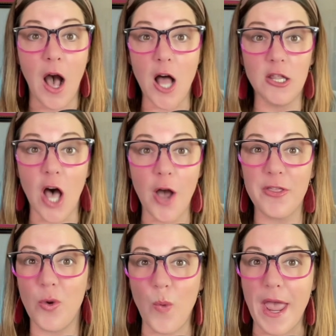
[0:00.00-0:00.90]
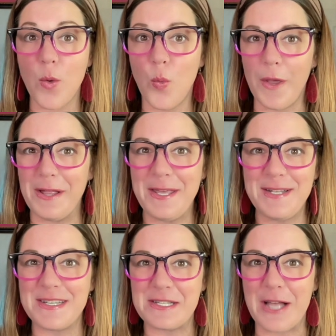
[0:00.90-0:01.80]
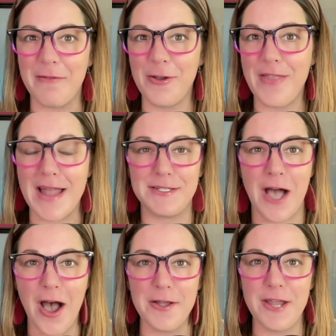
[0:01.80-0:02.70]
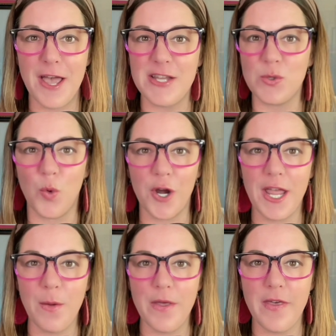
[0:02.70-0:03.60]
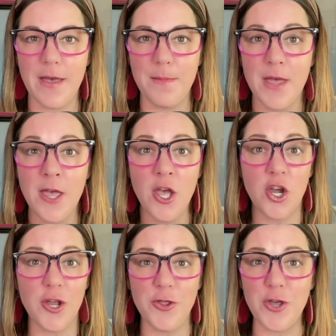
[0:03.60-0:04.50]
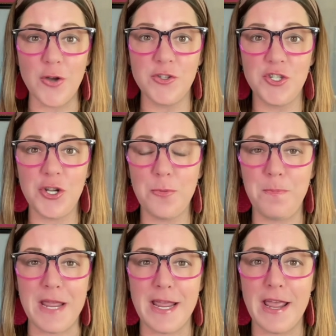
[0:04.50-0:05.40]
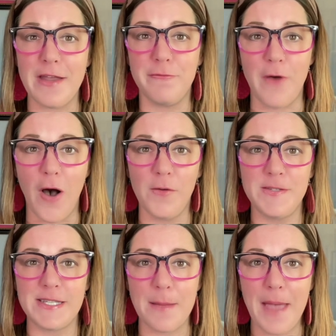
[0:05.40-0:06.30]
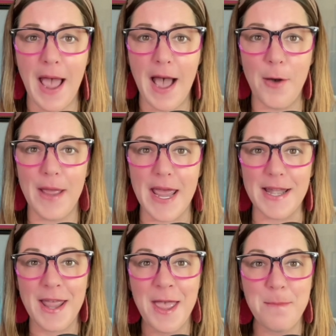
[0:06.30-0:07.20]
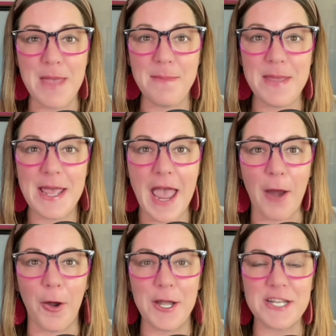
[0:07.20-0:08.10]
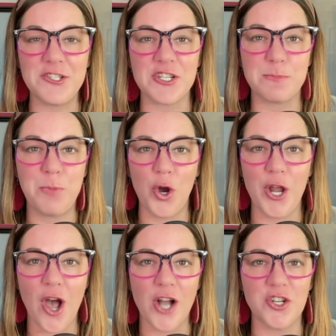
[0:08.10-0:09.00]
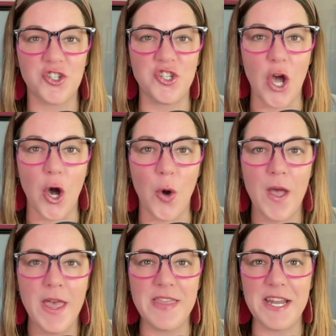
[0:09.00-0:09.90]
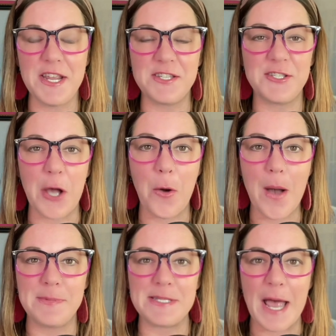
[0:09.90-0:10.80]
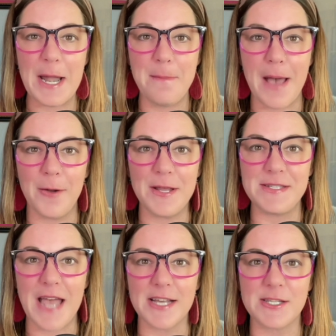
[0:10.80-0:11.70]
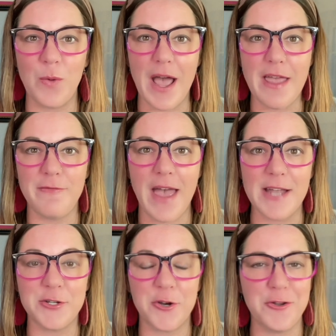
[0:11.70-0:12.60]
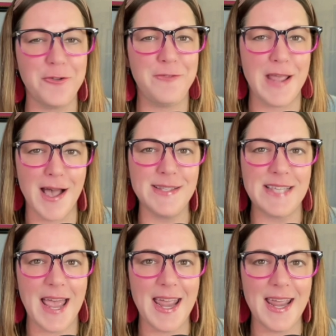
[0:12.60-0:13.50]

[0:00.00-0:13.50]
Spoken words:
along the way, will he discover that Tanya is working with him? Could those two be involved somehow? And maybe Aaron is just putting on a show that he's so upset about his ex-wife and her new fiance.